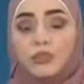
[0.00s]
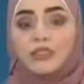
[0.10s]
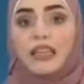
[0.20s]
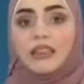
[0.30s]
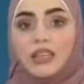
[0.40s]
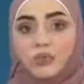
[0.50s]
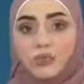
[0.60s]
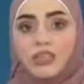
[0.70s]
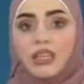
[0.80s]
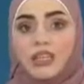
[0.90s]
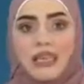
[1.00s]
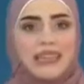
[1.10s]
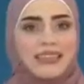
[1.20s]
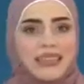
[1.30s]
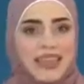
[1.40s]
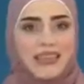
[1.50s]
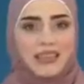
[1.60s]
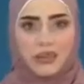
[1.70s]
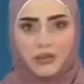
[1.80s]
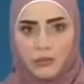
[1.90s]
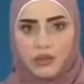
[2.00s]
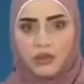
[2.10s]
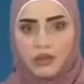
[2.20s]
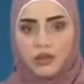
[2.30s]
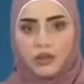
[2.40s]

daily routine and anything familiar.